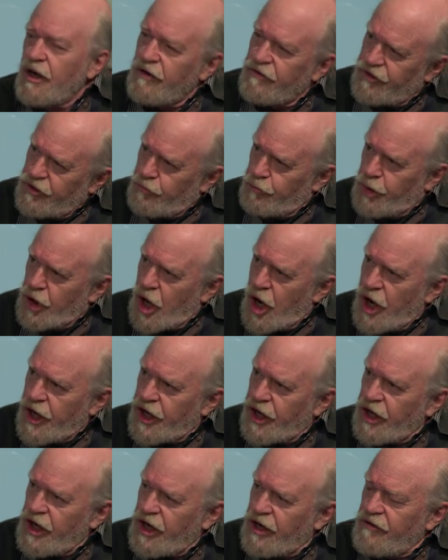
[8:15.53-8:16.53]
from
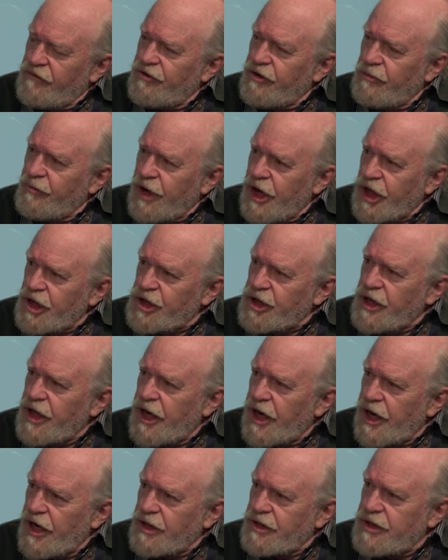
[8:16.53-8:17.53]
blocking information
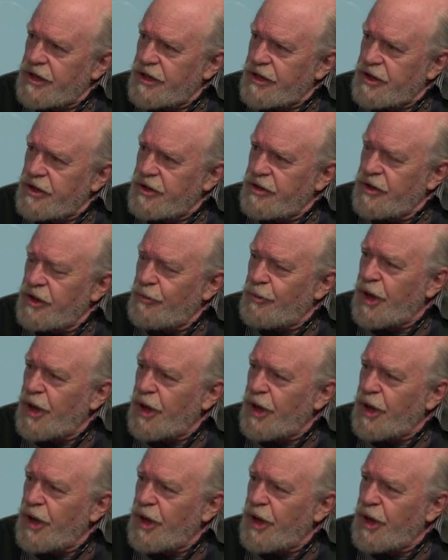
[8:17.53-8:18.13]
access to the